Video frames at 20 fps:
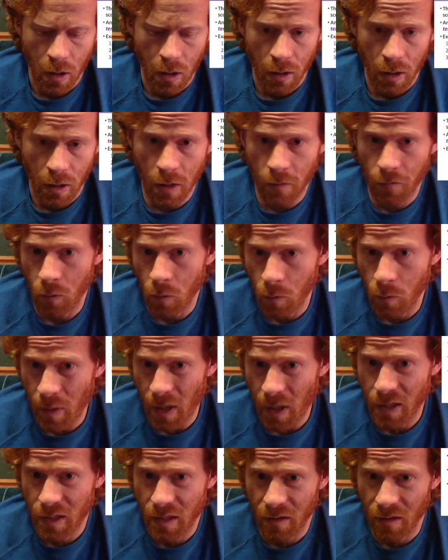give you
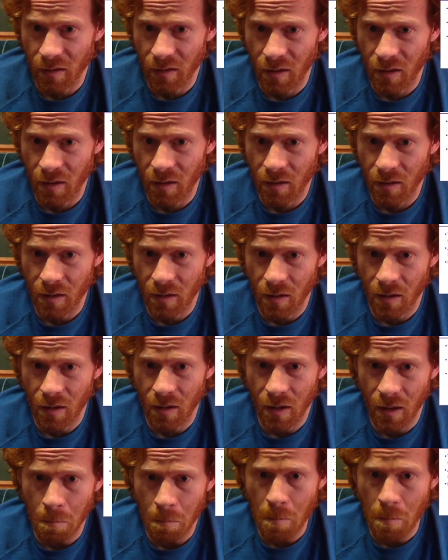basically
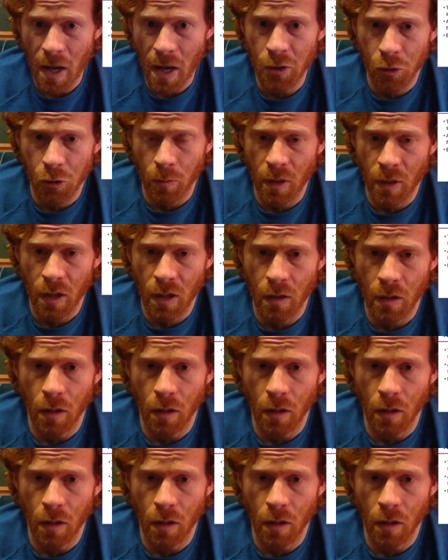a measurement